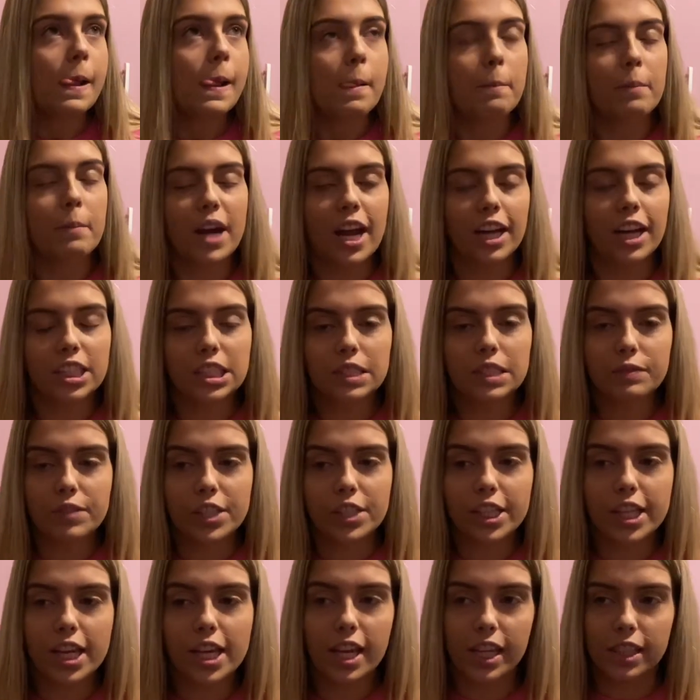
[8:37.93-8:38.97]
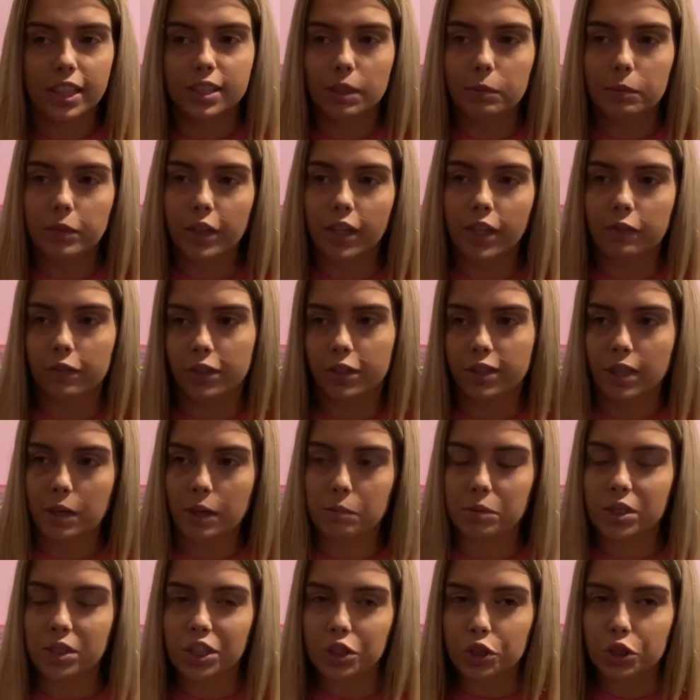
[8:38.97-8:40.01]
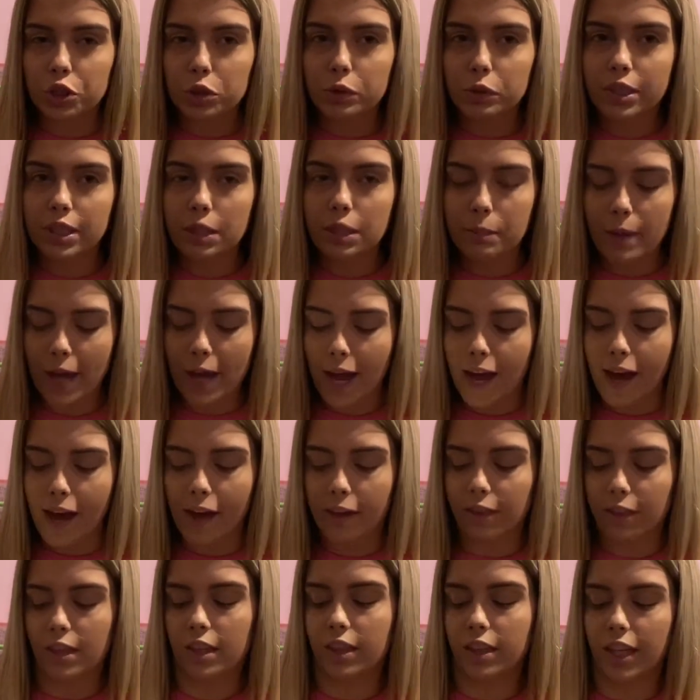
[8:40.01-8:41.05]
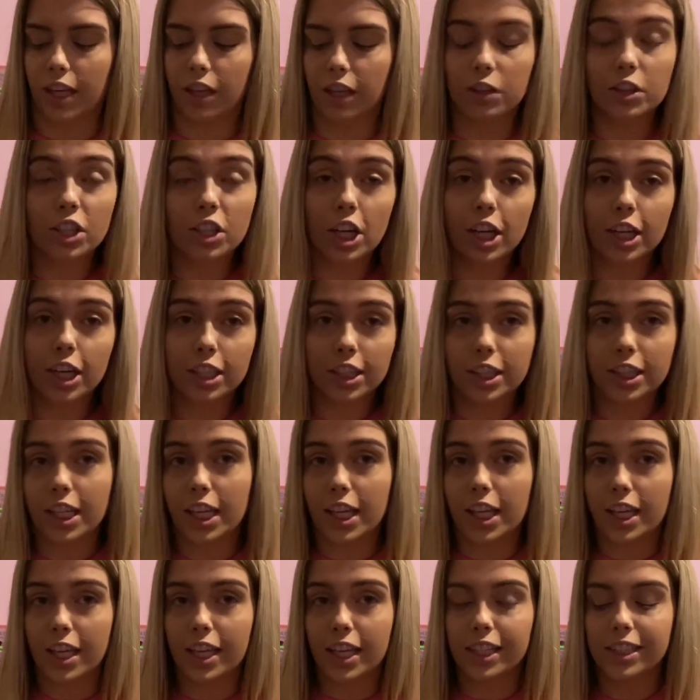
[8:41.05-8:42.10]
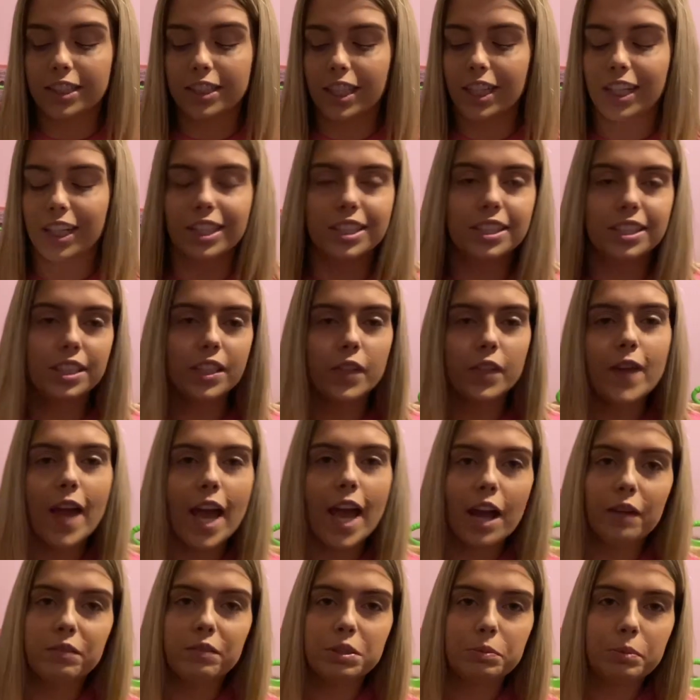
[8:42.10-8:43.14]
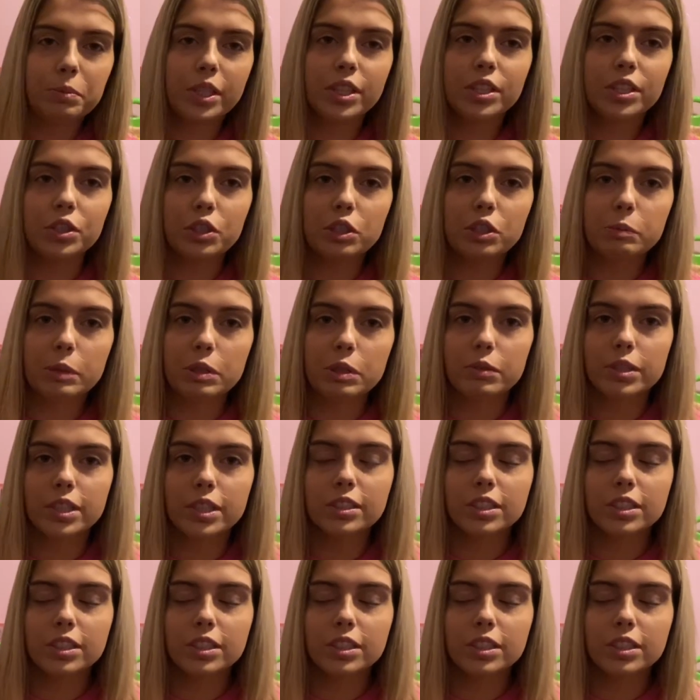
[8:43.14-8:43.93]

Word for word: But I just feel like it's something for them to do in the bath and like learn things. And it doesn't even have to be the Nuby one.